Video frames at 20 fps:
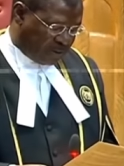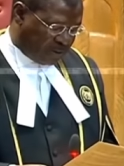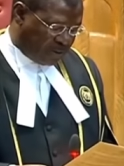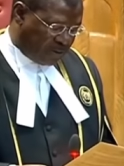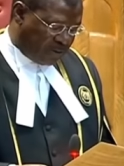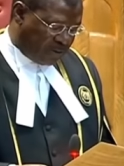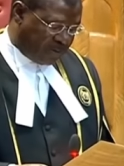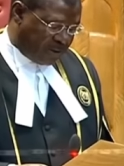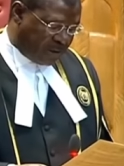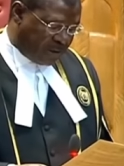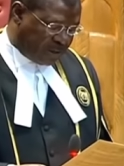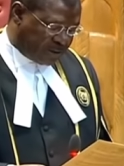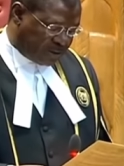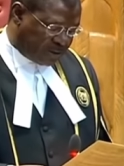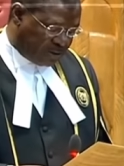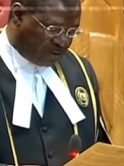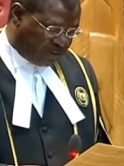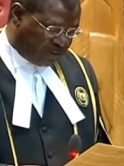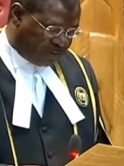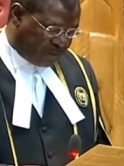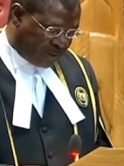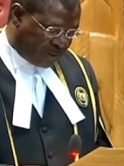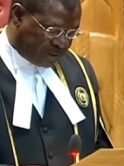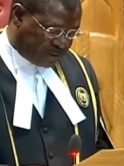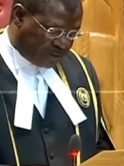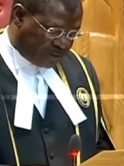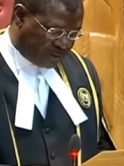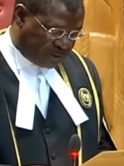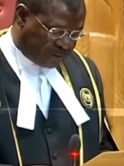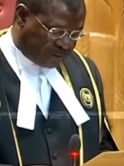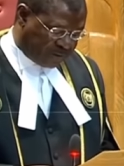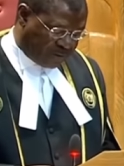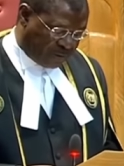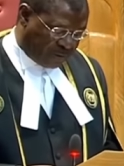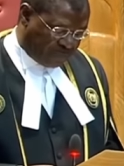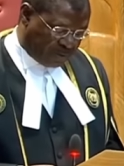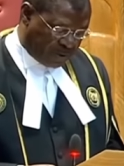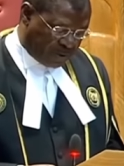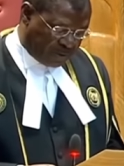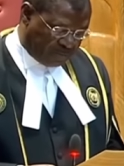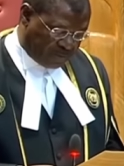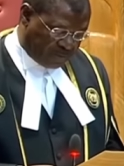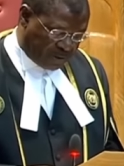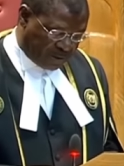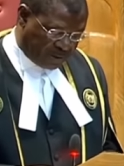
like its predecessors, on behalf of the